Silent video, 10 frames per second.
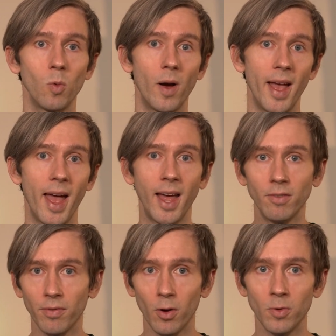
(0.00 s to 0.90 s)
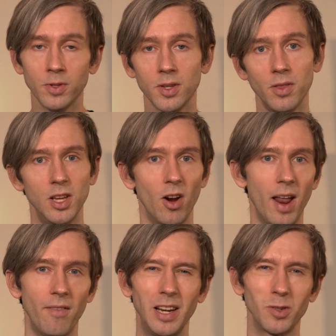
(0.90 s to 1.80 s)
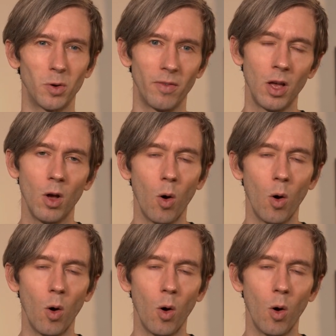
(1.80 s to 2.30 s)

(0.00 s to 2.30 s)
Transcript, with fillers: to wear headphones so that you don't have any sort of